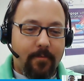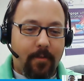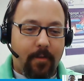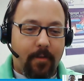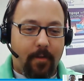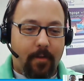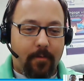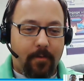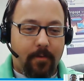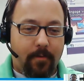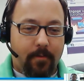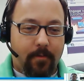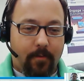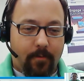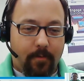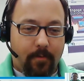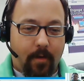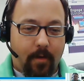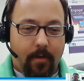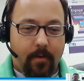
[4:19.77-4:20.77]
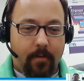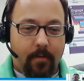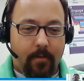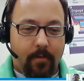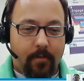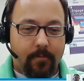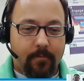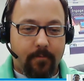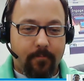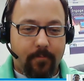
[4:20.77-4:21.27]
You're not going
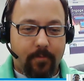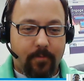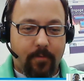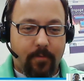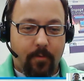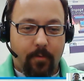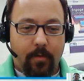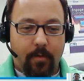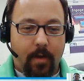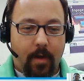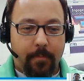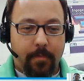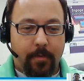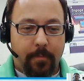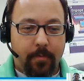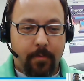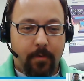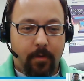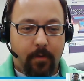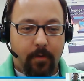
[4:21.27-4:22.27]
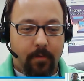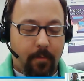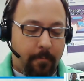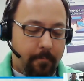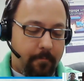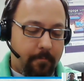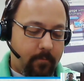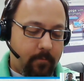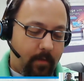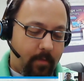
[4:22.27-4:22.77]
to screw it up and put
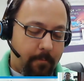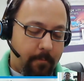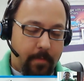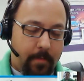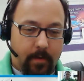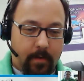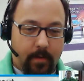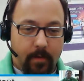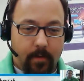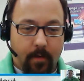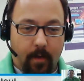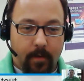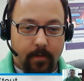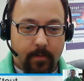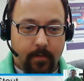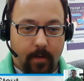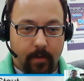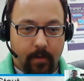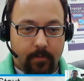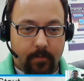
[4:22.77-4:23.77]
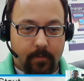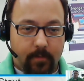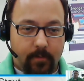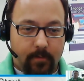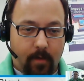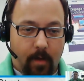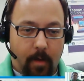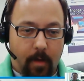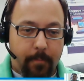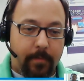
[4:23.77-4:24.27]
say the media contacts at the
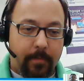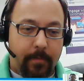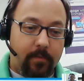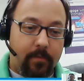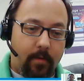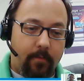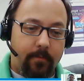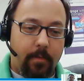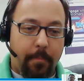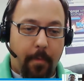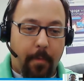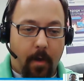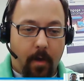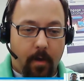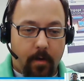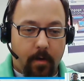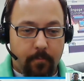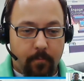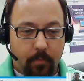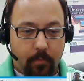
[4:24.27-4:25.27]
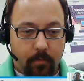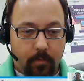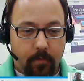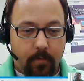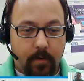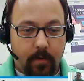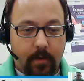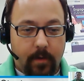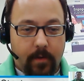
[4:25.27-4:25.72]
top instead of the bottom, or